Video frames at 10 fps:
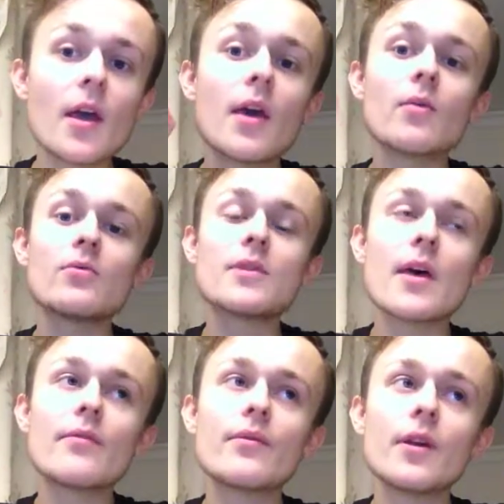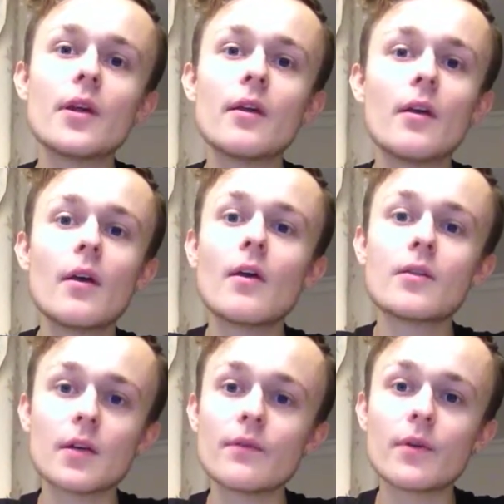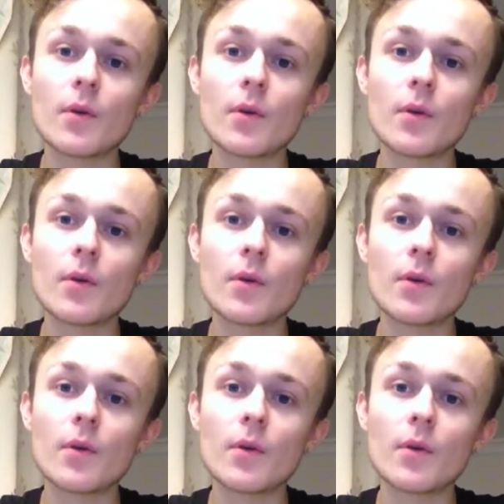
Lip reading: It was definitely something